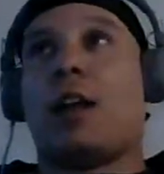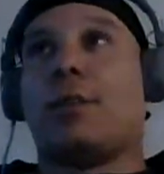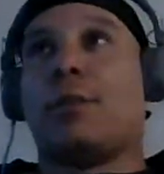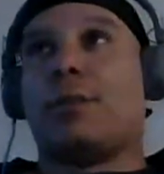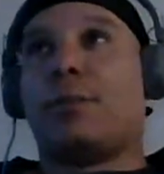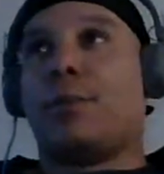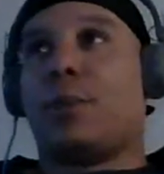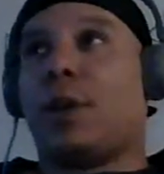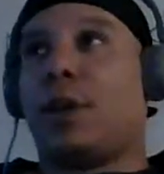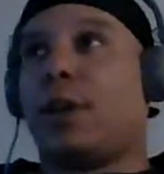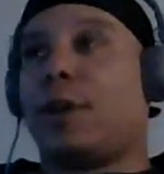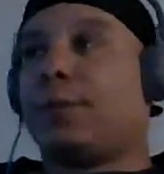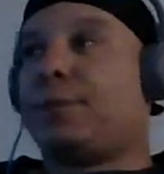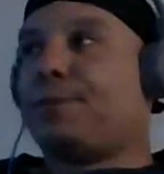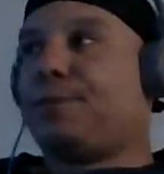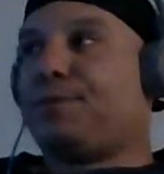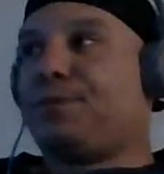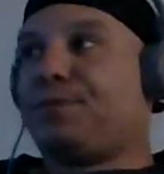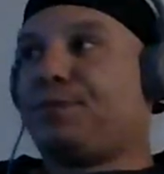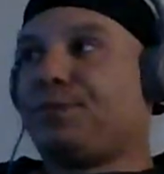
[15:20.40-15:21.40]
But,
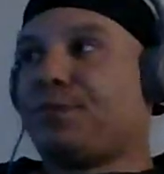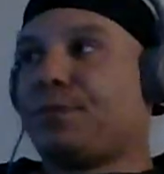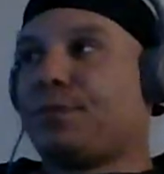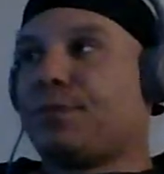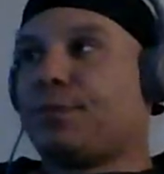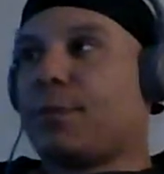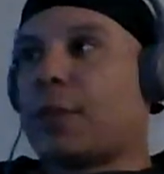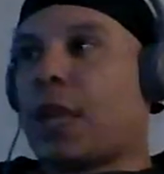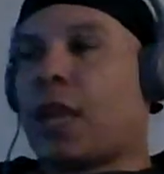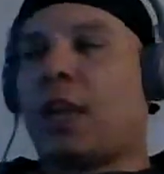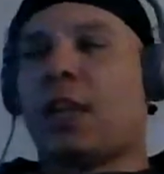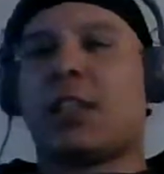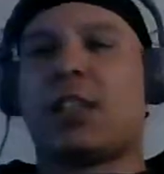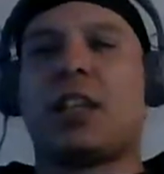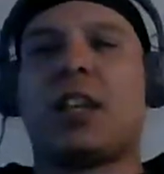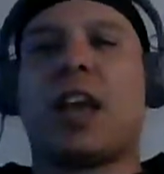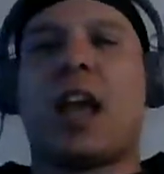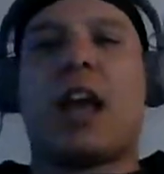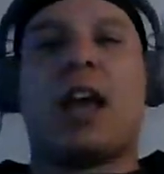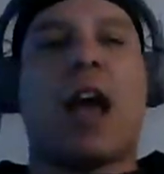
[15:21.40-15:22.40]
and
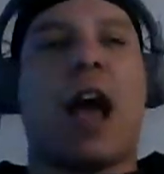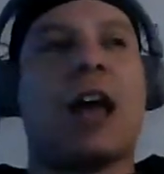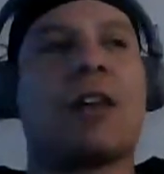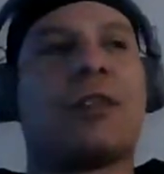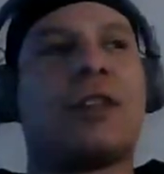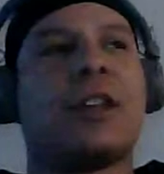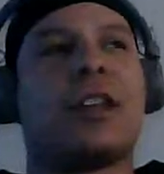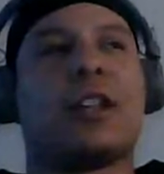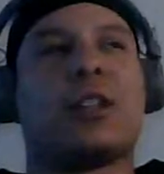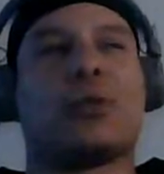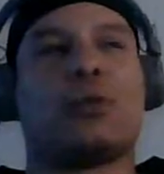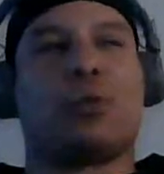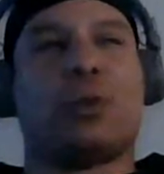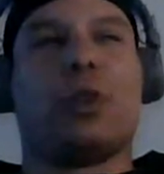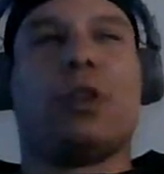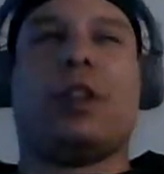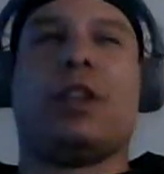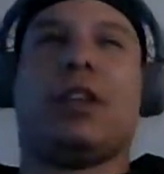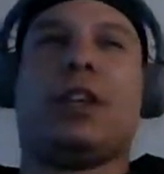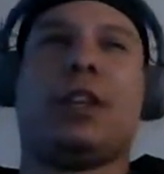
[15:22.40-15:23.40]
I think it's
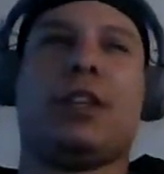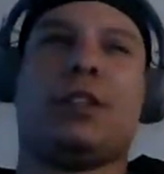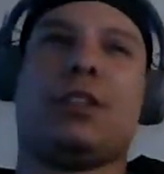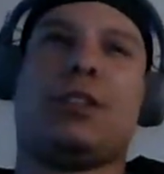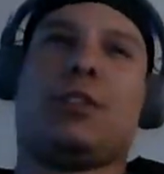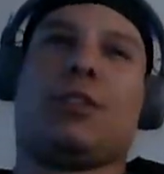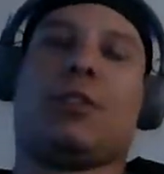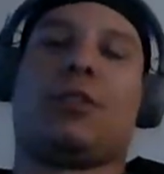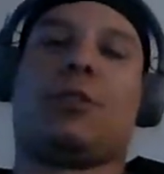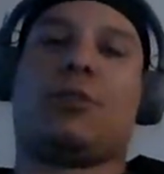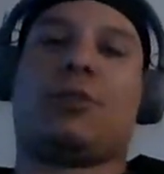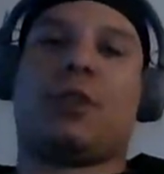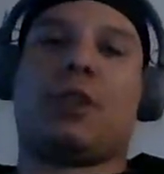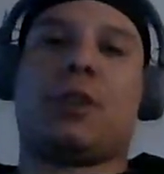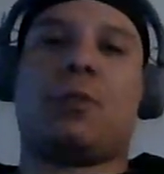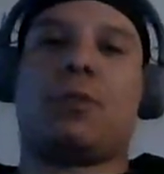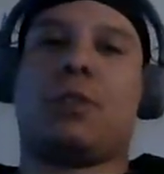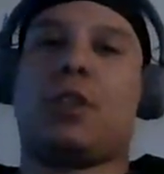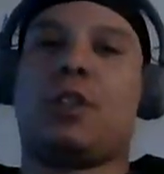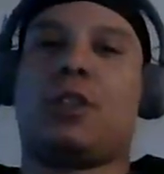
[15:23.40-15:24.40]
really easier to
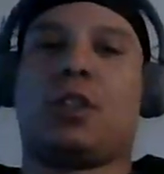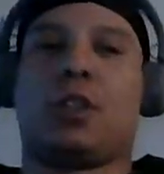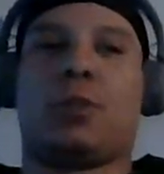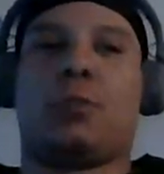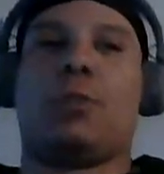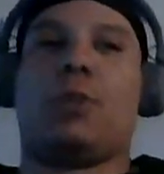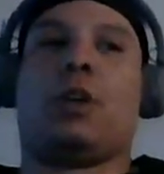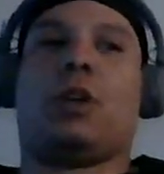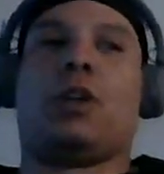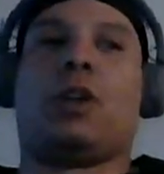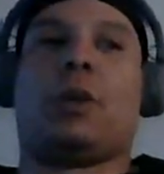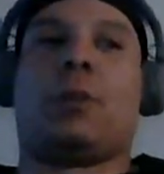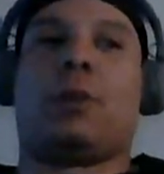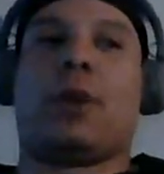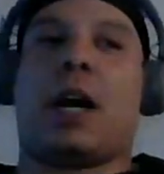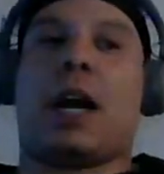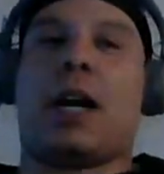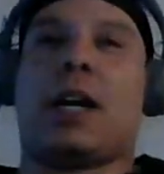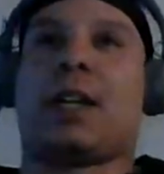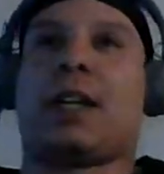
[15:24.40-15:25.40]
simply just build a
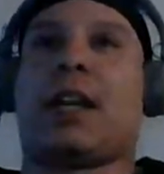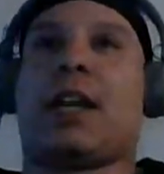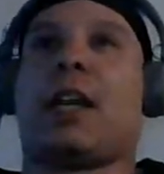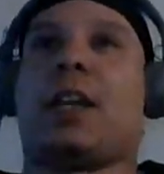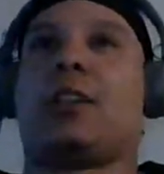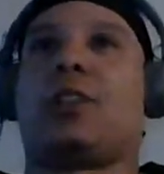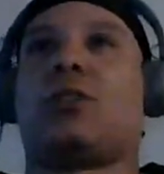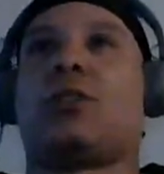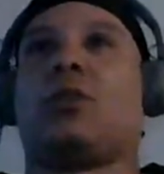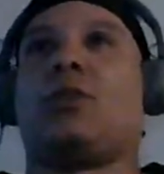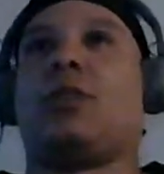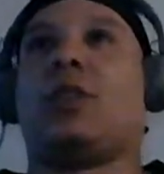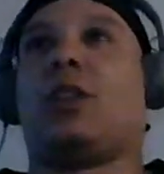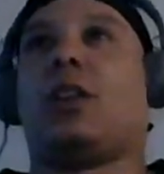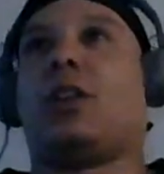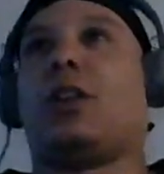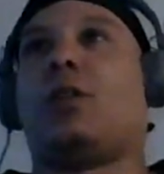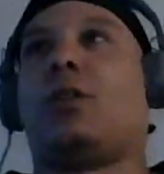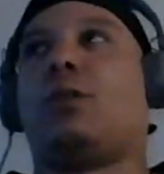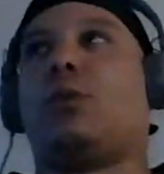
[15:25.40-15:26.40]
podcast
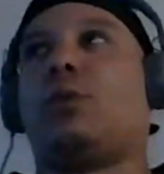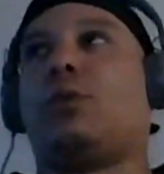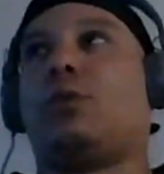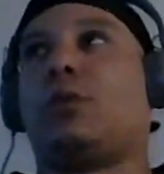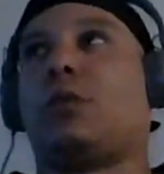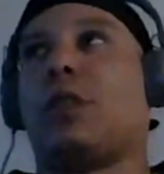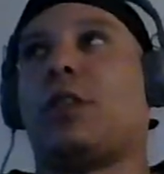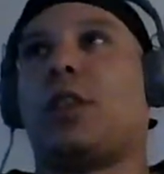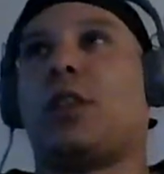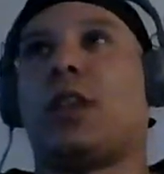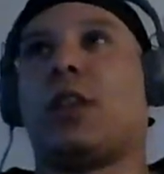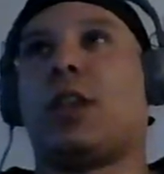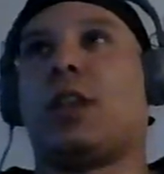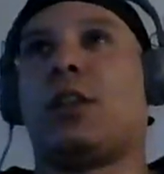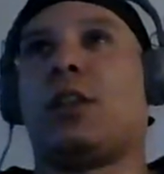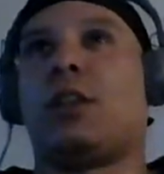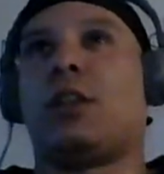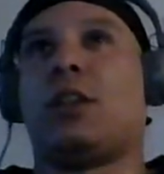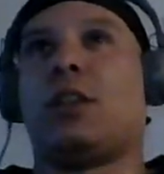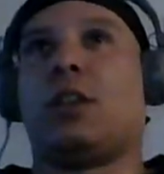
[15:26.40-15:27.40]
studio
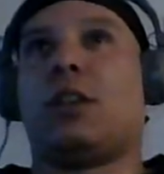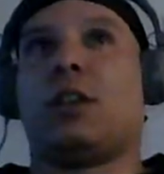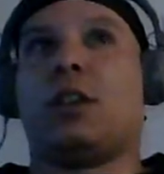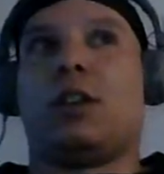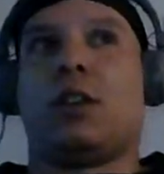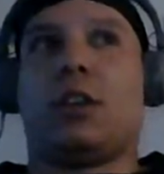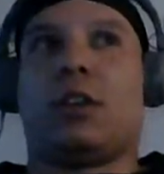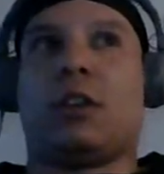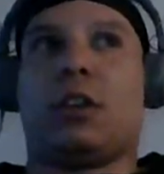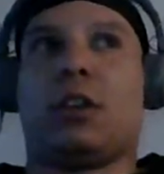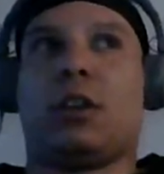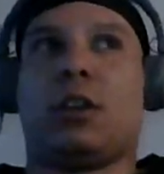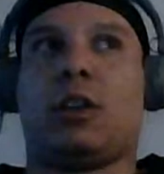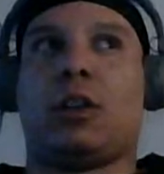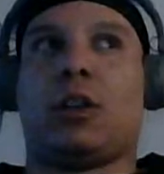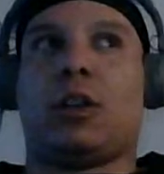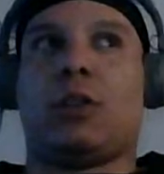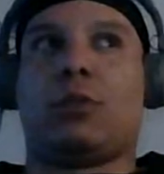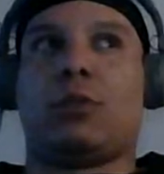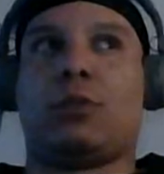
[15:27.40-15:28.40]
than a
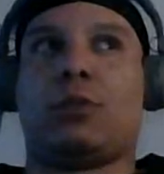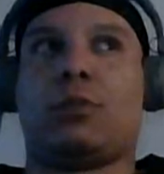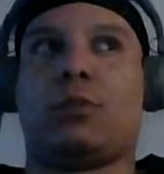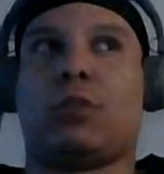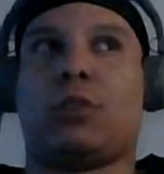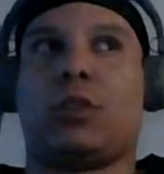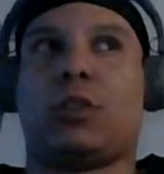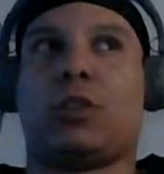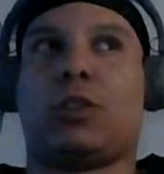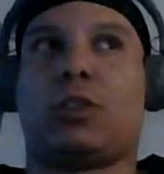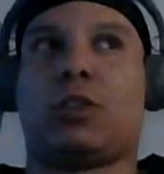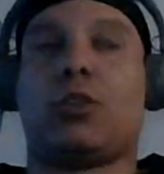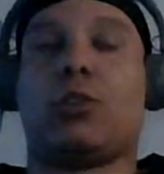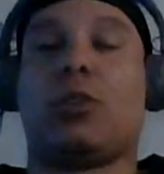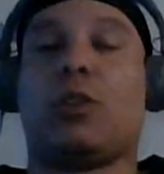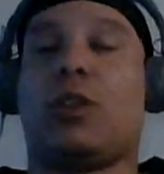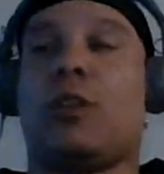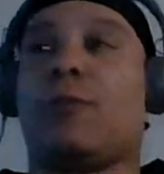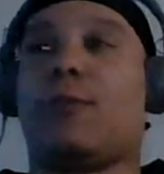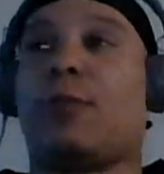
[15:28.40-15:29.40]

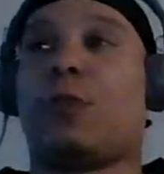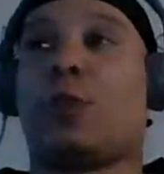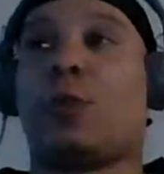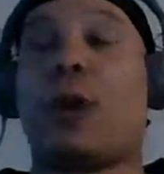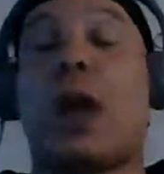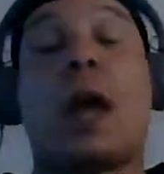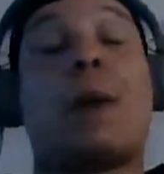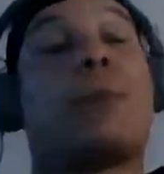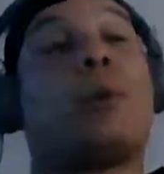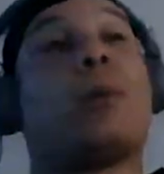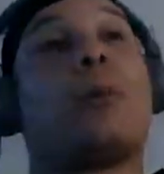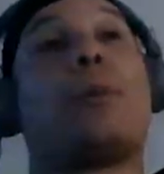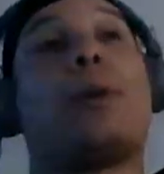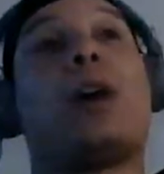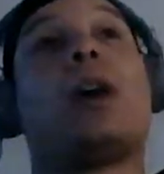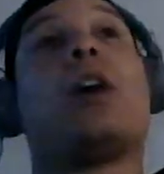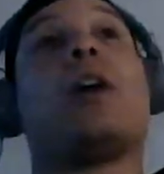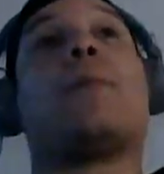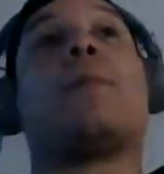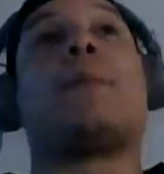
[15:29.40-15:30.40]
studio for a rapper.
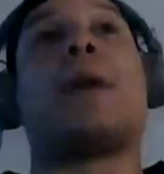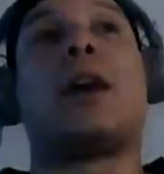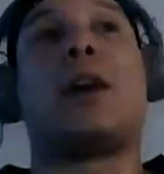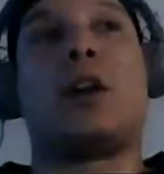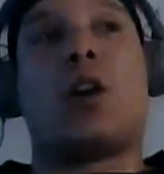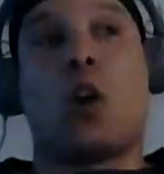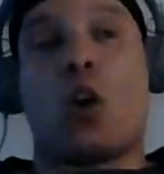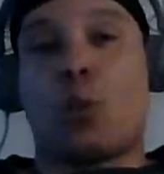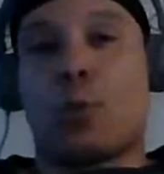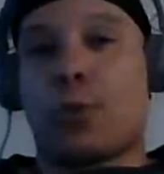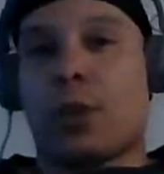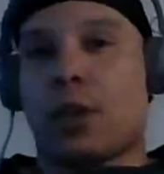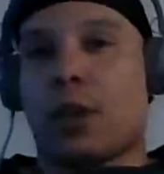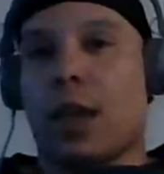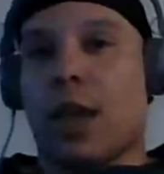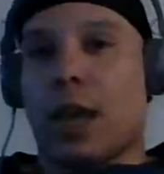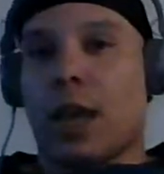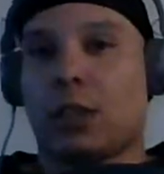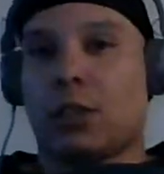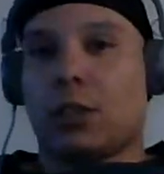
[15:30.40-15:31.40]
But my
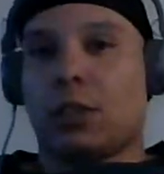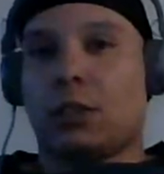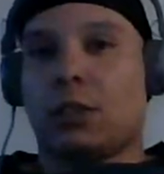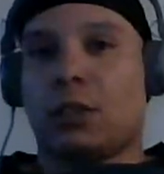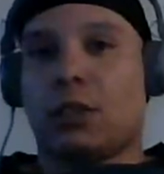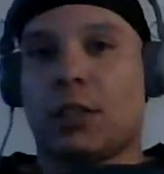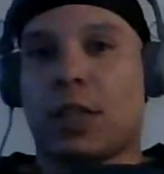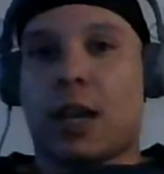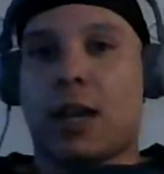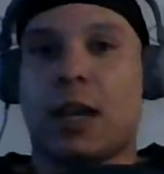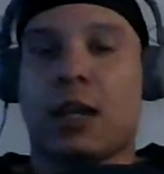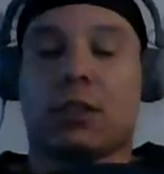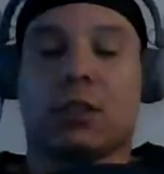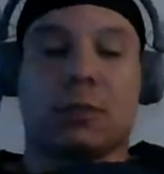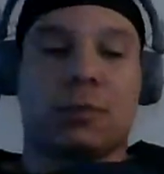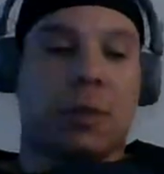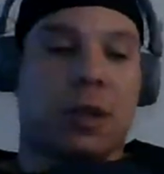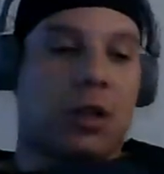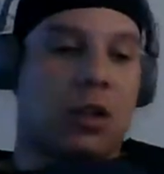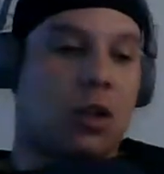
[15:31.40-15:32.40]
homie, actually, shout out
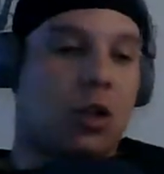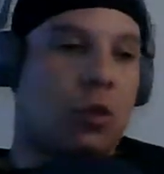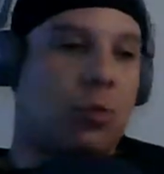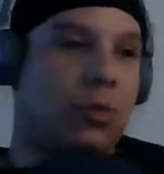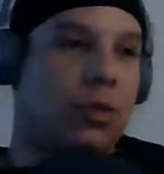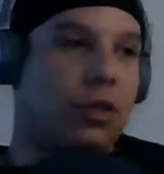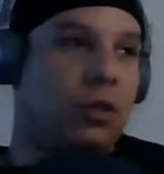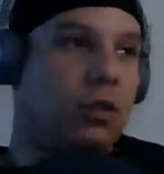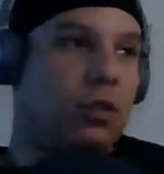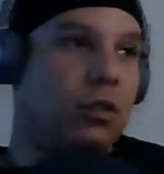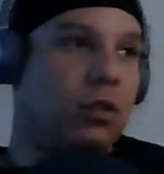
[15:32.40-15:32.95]
to my homie